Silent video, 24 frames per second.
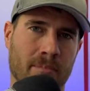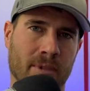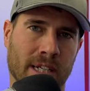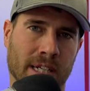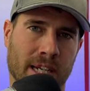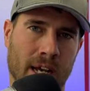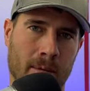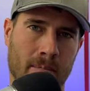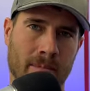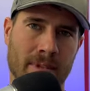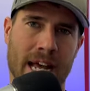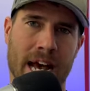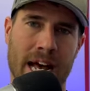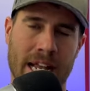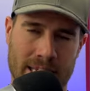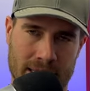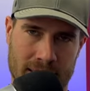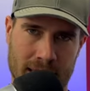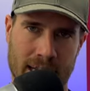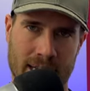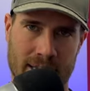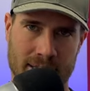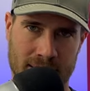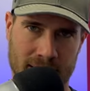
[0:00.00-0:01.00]
to come down,
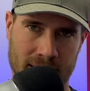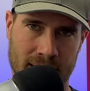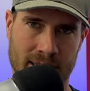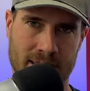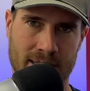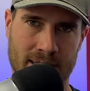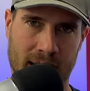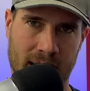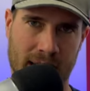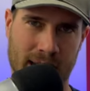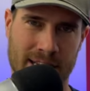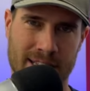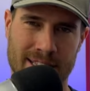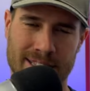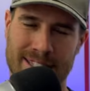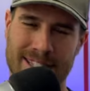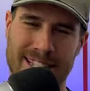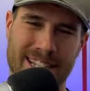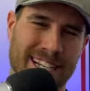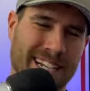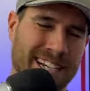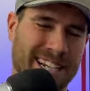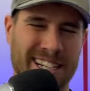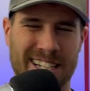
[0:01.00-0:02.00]
take six seconds.
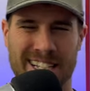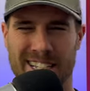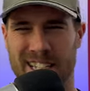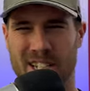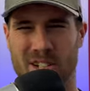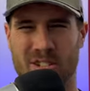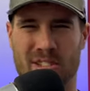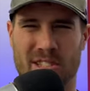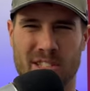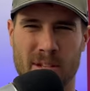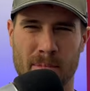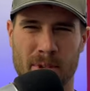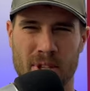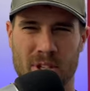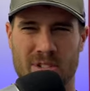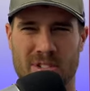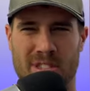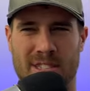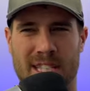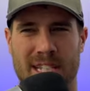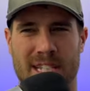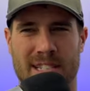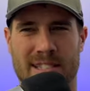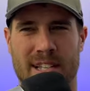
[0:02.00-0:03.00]
You know, some of those
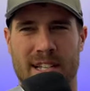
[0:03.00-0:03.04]
things